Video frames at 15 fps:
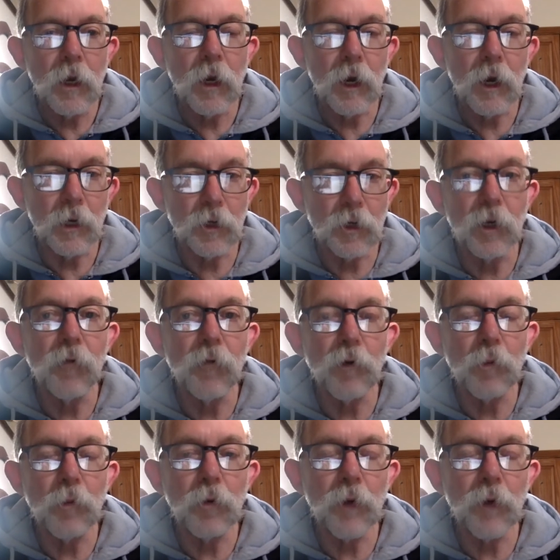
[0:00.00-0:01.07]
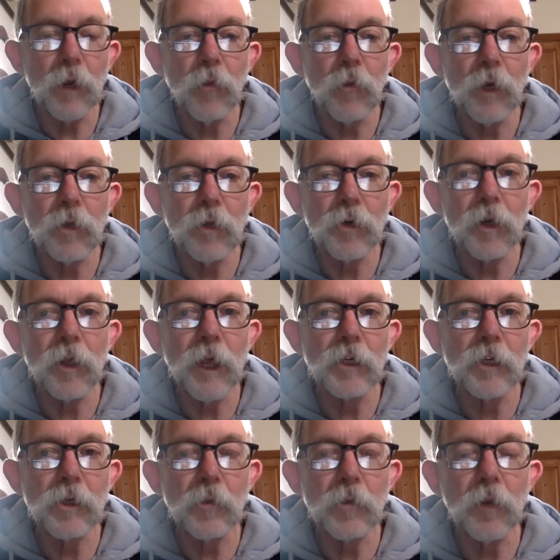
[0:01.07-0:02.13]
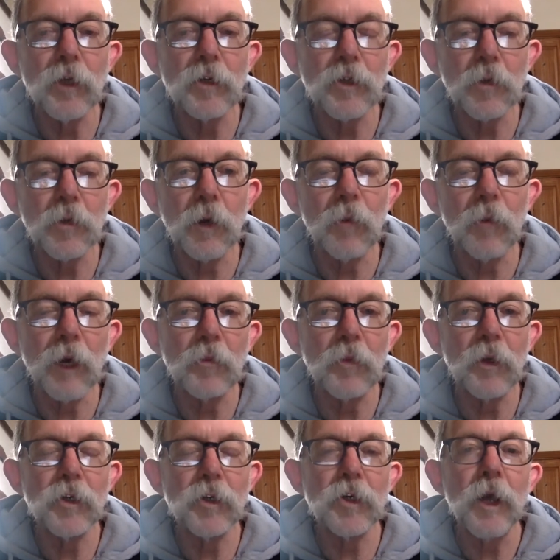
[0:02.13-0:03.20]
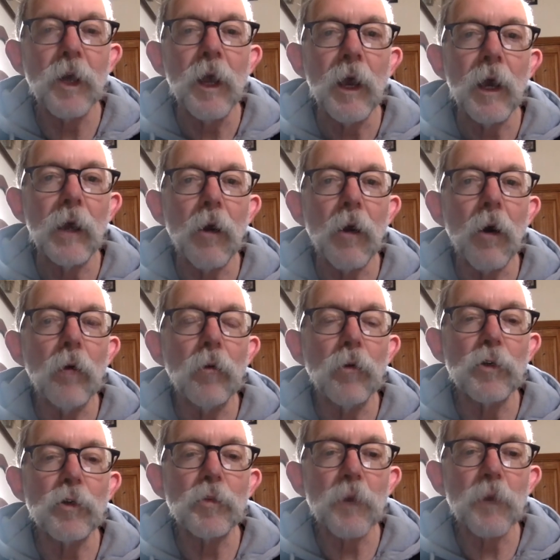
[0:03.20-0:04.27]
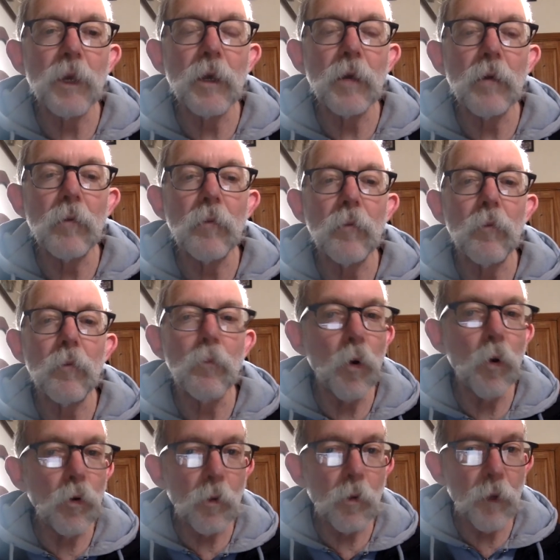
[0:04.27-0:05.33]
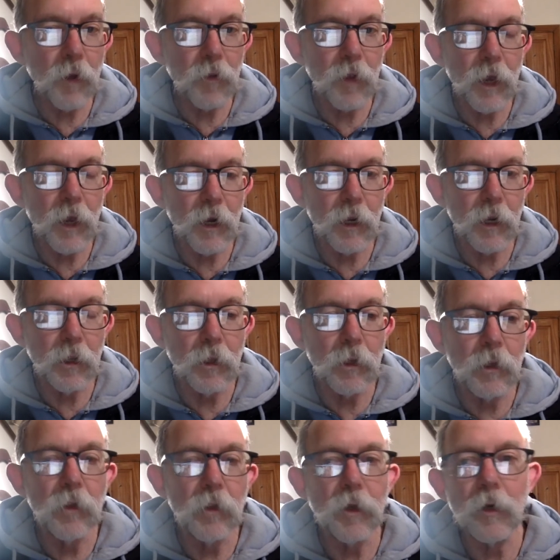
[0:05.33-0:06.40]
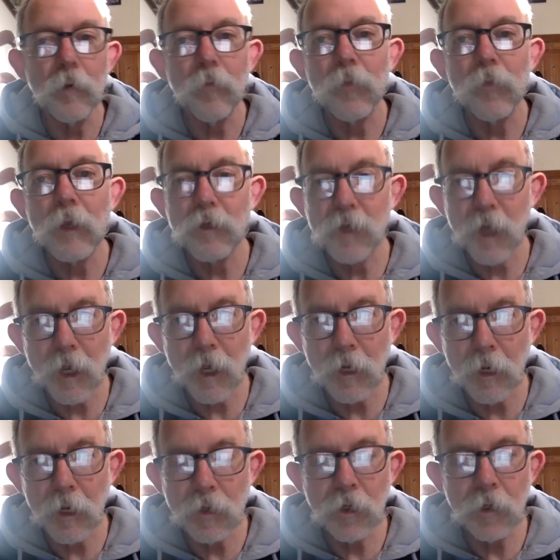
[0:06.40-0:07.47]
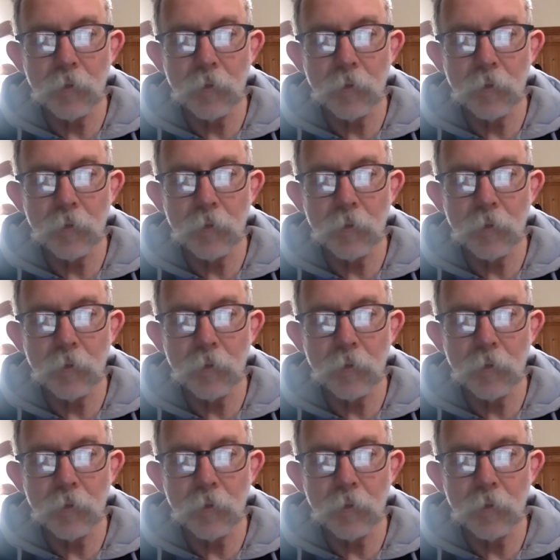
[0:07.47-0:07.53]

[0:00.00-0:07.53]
deliverable in week 3. That's the pitch, the one-page pitch. And I will speak more about that in the second lecture.